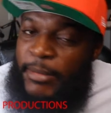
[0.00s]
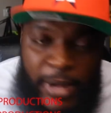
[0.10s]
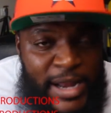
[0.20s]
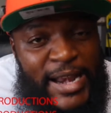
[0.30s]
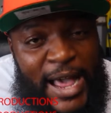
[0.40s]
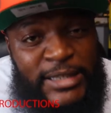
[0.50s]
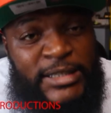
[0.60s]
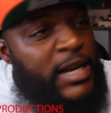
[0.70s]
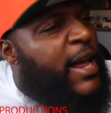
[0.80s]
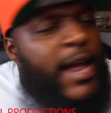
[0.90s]
$1 million
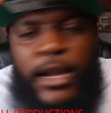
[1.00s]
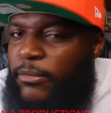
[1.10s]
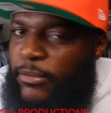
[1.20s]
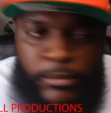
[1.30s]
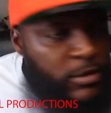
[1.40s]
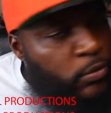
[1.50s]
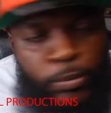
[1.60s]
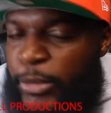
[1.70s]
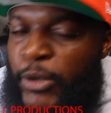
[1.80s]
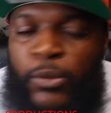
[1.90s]
and the
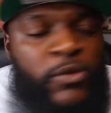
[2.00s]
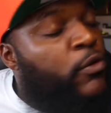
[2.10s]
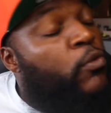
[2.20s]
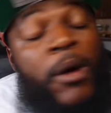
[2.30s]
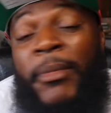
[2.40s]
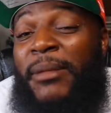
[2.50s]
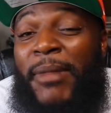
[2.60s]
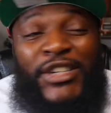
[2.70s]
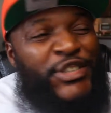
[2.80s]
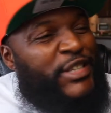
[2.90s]
beautiful woman of
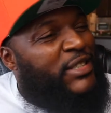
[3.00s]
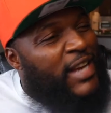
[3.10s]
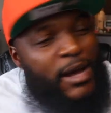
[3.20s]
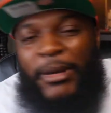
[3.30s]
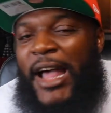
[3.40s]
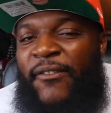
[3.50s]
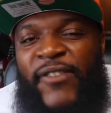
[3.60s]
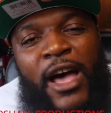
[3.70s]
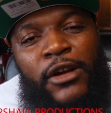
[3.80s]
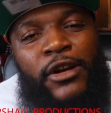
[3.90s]
my dreams. But I
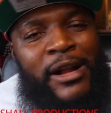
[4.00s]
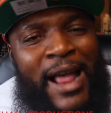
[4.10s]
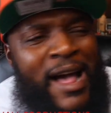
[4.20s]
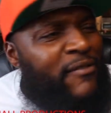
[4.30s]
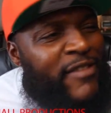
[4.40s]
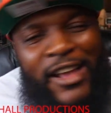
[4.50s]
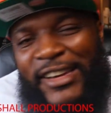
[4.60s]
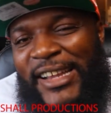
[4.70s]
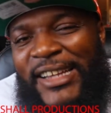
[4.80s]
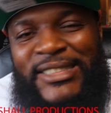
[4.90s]
found her now. I found
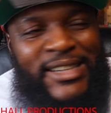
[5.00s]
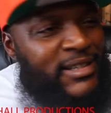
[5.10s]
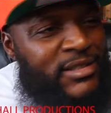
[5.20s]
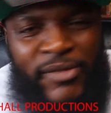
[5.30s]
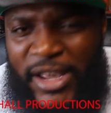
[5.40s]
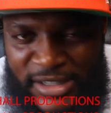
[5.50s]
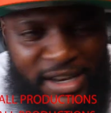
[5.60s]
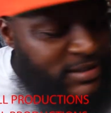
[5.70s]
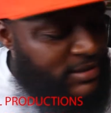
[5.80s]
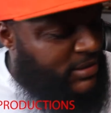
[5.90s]
her yesterday. Savannah
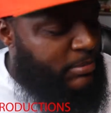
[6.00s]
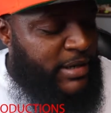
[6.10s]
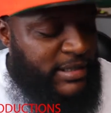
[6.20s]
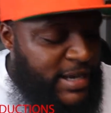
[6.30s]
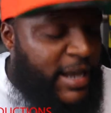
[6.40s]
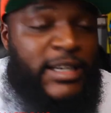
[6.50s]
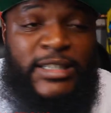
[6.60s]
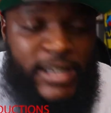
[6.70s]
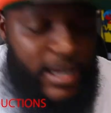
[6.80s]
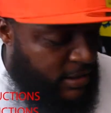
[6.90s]
Dexter, to be exact.
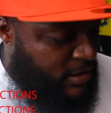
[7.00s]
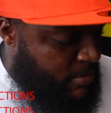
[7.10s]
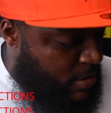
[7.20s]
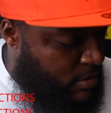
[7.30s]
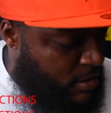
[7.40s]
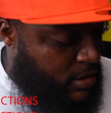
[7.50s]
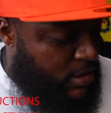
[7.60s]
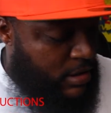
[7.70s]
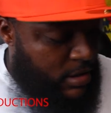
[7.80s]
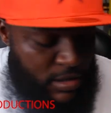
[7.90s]
Let's get it. Come on.
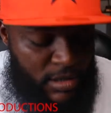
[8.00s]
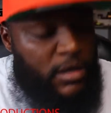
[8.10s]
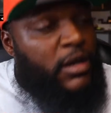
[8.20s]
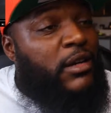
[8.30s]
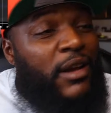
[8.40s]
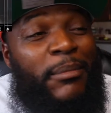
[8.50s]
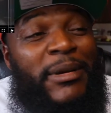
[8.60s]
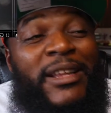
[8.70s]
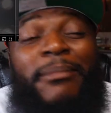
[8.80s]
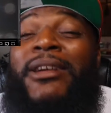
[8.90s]
Don't
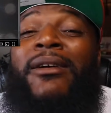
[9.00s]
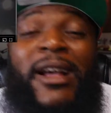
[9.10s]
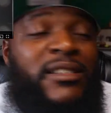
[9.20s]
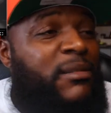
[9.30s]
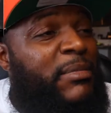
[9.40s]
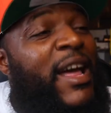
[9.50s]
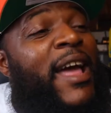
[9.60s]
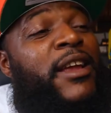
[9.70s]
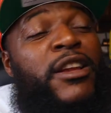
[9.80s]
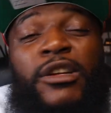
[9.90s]
believe me, go ask her,
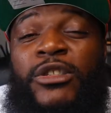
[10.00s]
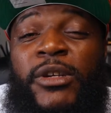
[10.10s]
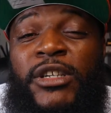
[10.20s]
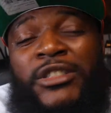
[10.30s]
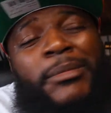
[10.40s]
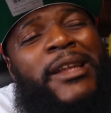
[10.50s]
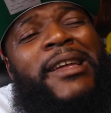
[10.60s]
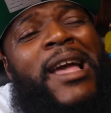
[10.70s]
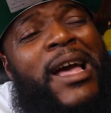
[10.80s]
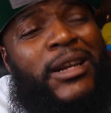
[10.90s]
like, you know Twigga? She'll be like,
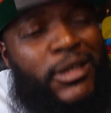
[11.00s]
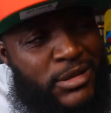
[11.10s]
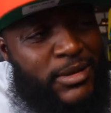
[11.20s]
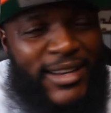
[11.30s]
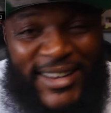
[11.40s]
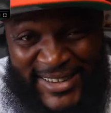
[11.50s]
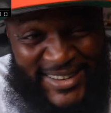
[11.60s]
yeah, I know Twigga.